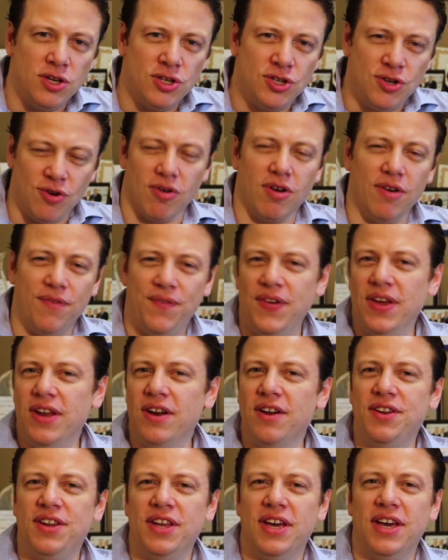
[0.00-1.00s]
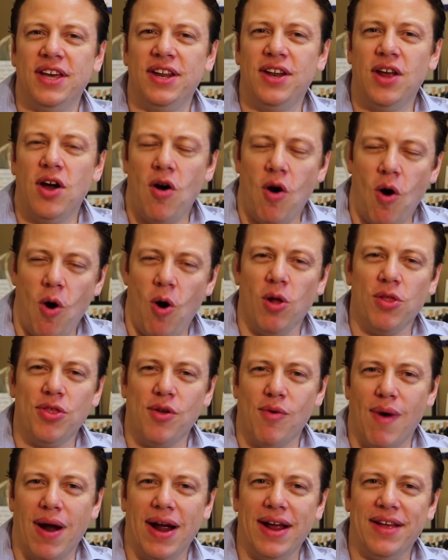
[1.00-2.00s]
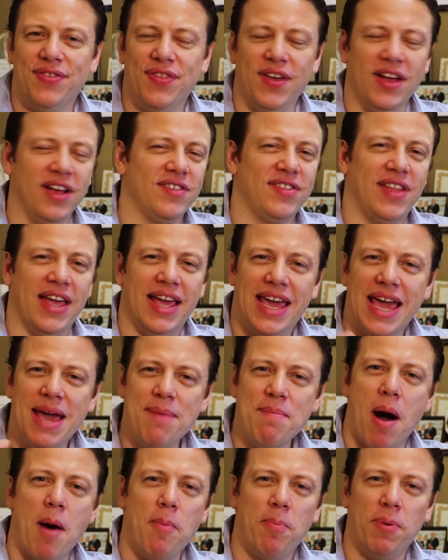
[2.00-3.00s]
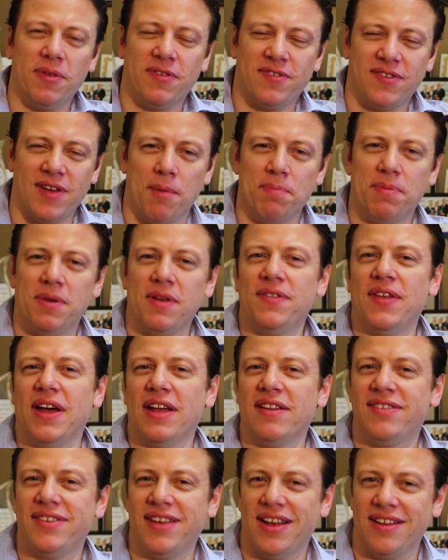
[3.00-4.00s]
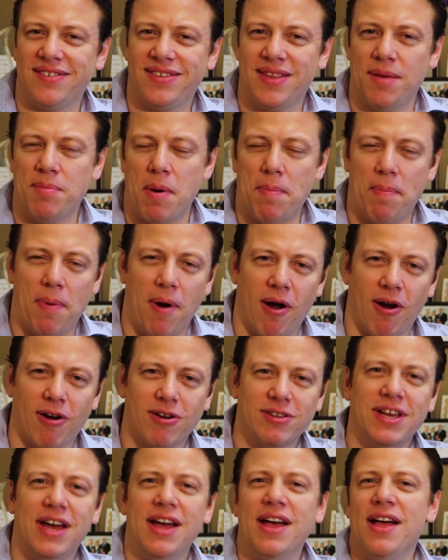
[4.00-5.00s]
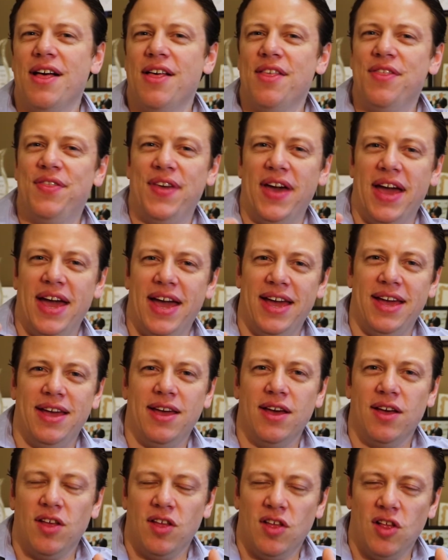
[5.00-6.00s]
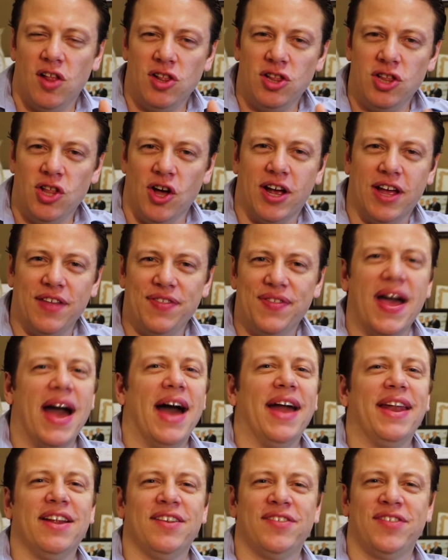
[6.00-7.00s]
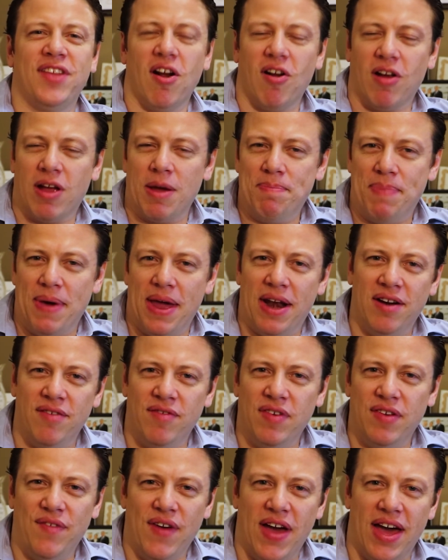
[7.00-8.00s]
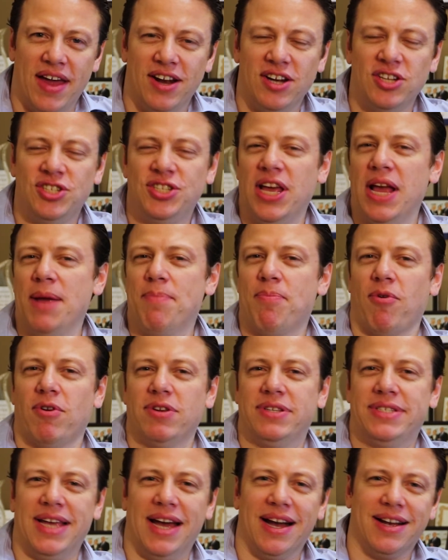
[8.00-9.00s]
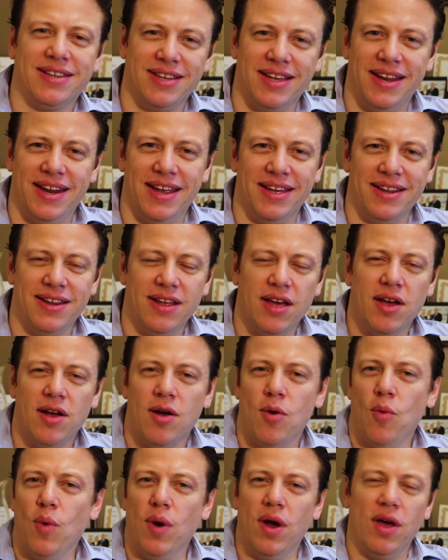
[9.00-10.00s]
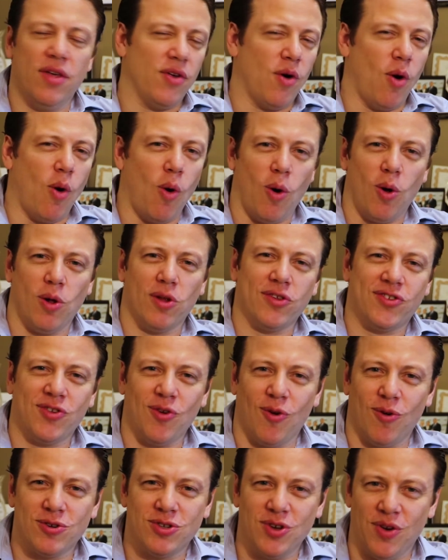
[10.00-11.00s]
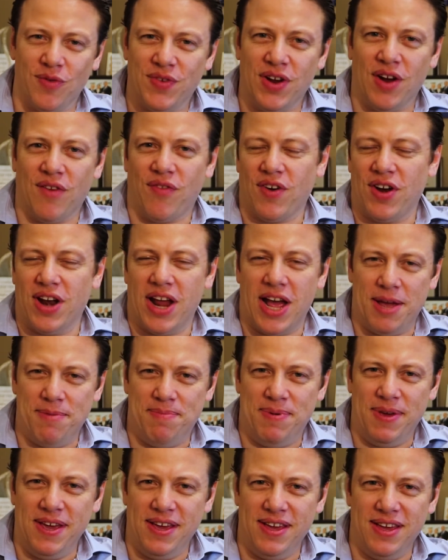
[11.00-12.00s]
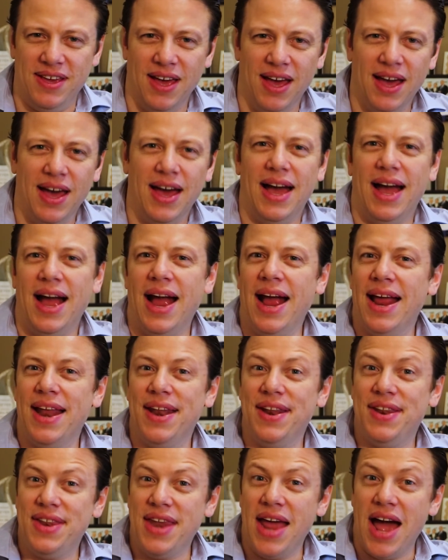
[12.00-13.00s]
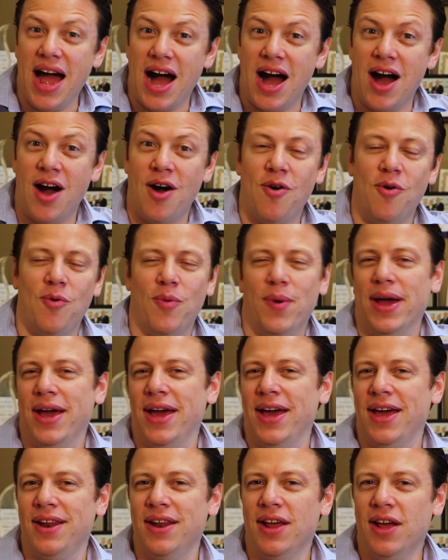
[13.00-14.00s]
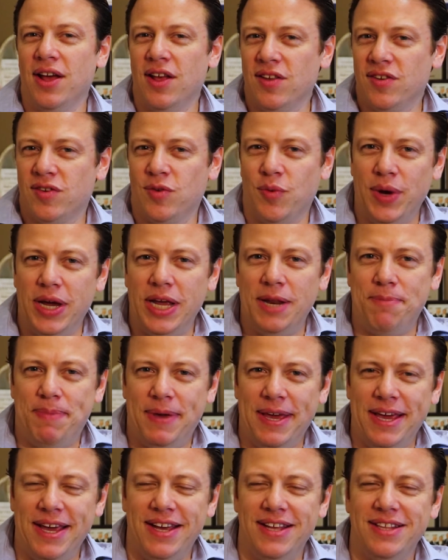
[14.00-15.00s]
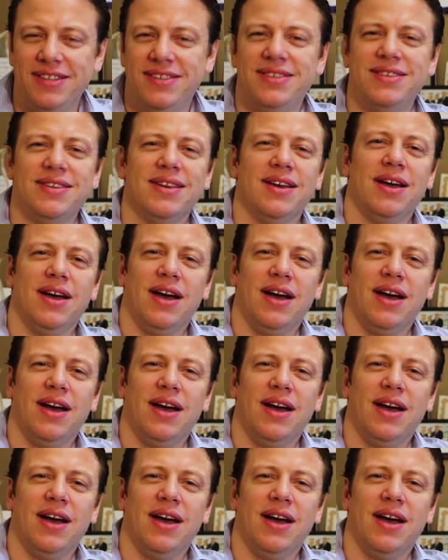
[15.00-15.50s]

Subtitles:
Sugarfina did all the right things. They came up with something that sets them apart. They look at that as their competitive advantage. They protected it with all sorts of different IP. And now when Sweet Pete